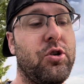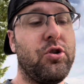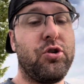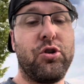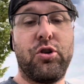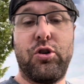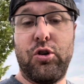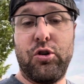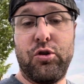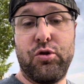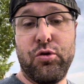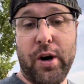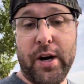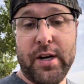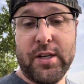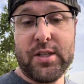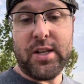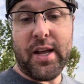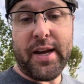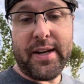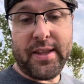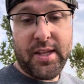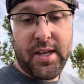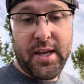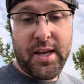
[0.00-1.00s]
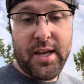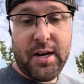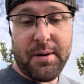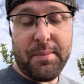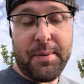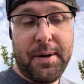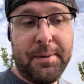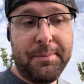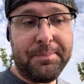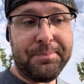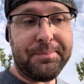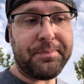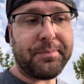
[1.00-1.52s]
dress like the
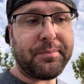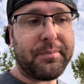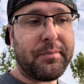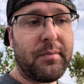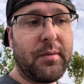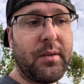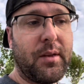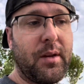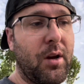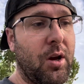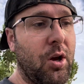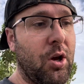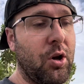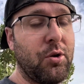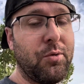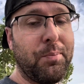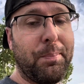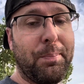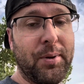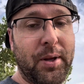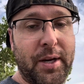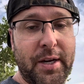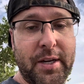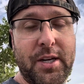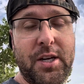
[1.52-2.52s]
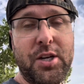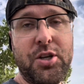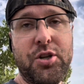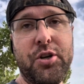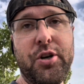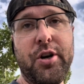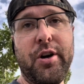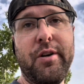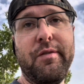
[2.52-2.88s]
enemy, blend into your